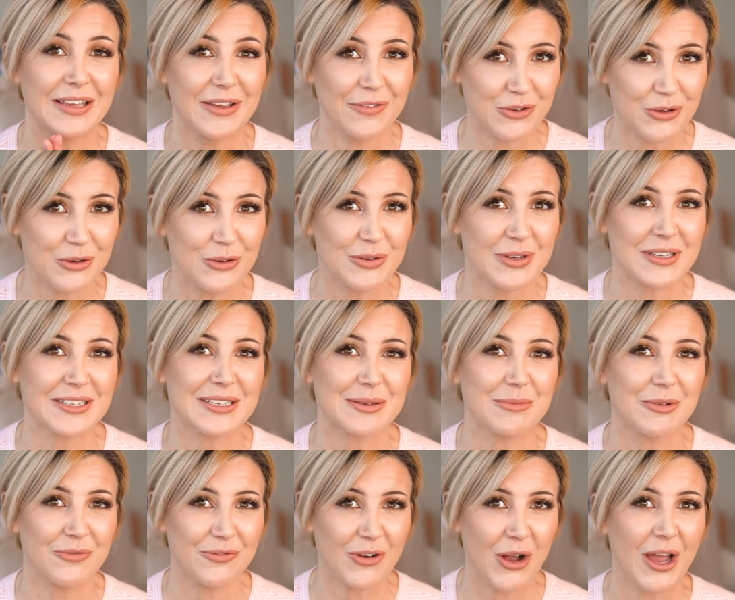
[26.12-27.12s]
give you
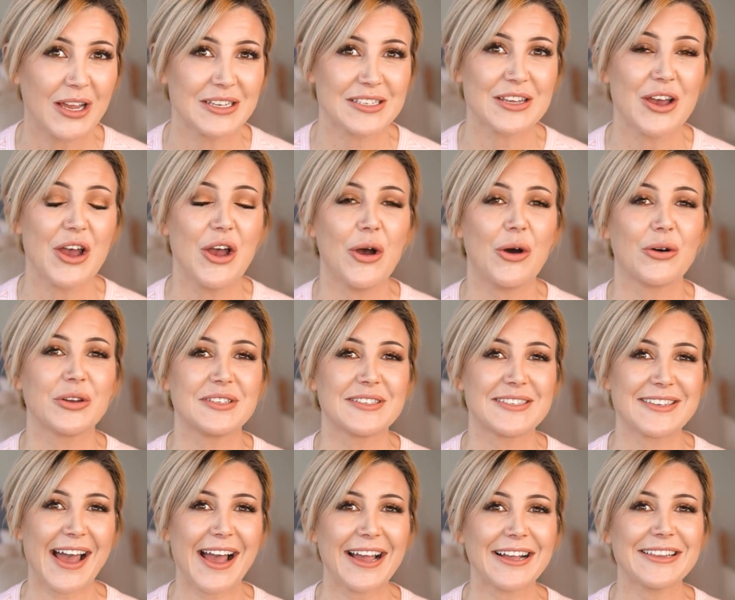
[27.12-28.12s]
some advice on
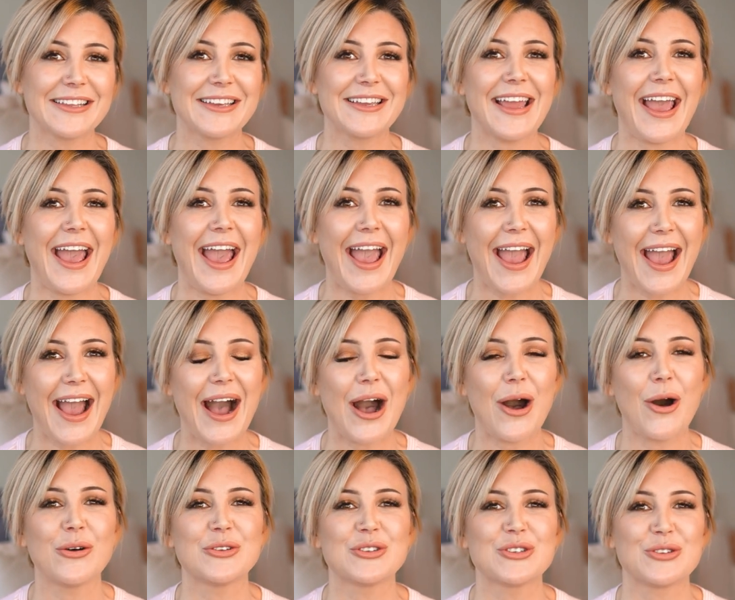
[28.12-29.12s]
exactly
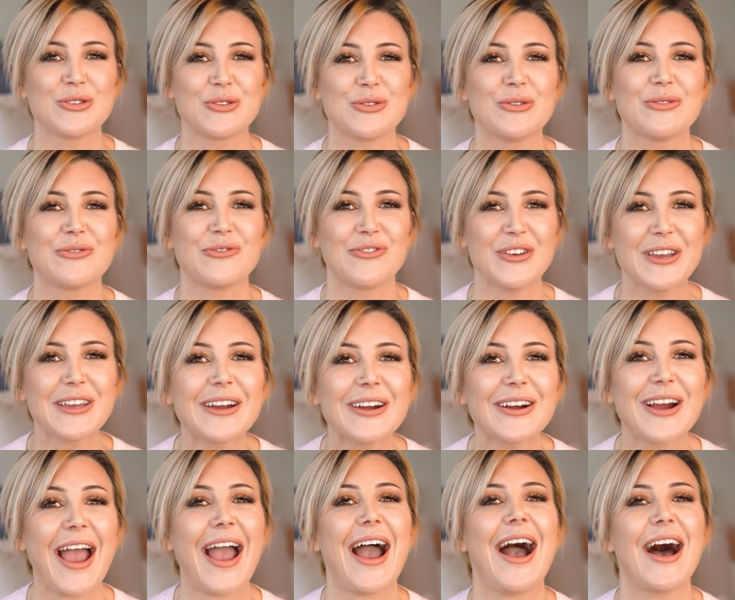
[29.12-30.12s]
how to
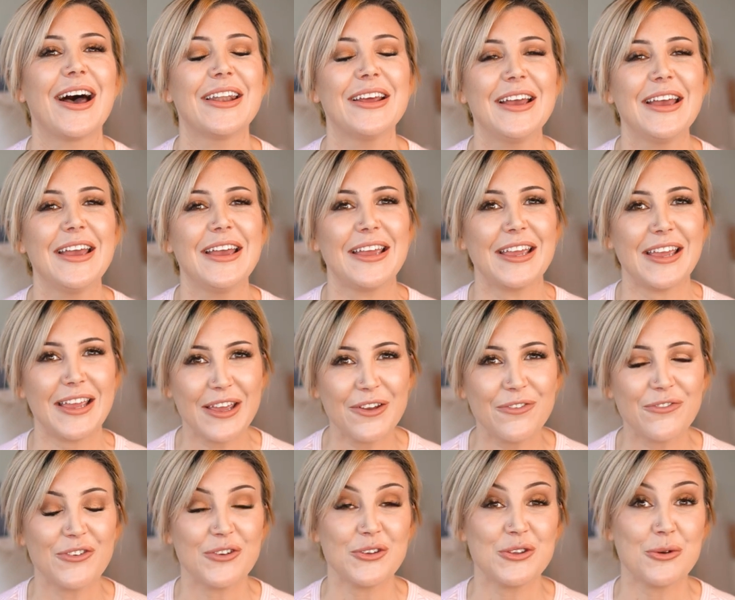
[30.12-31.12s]
figure out
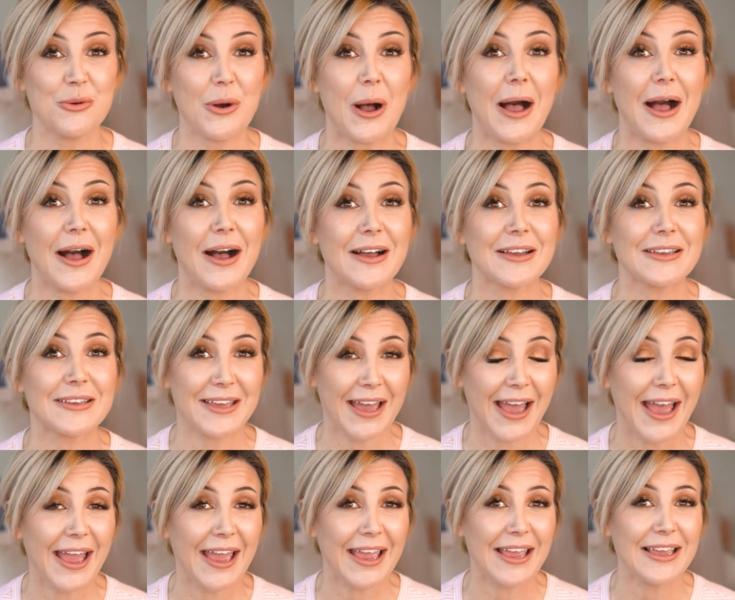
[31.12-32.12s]
if you are
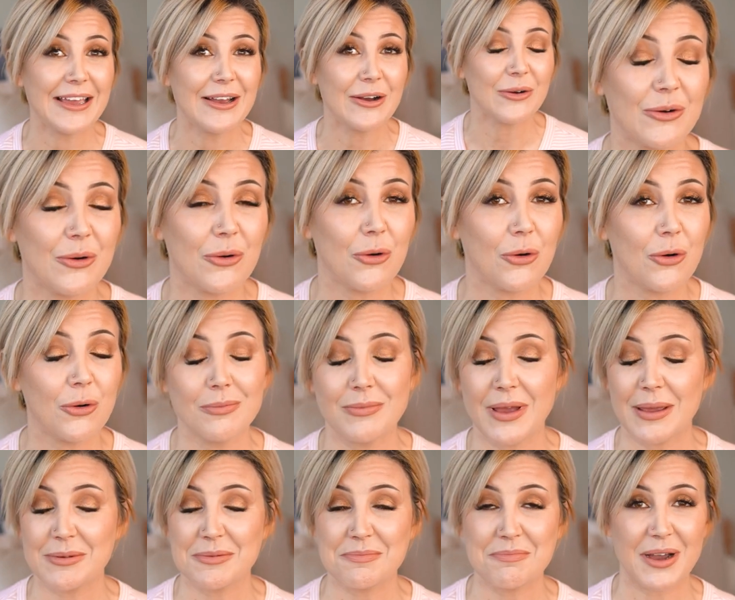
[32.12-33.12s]
gay or
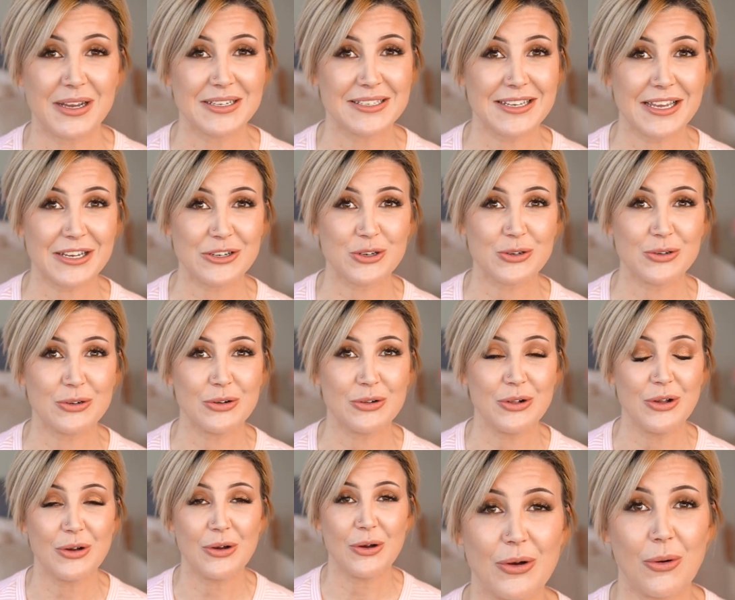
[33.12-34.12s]
maybe
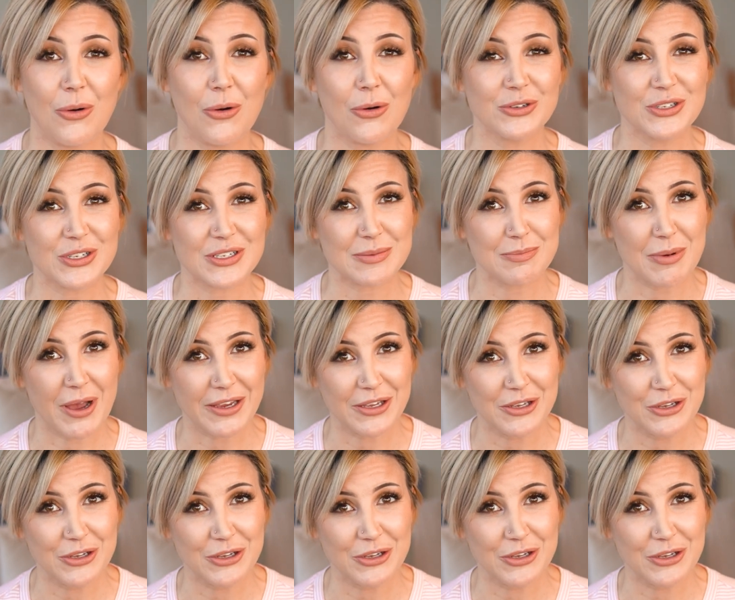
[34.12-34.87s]
bisexual or just bi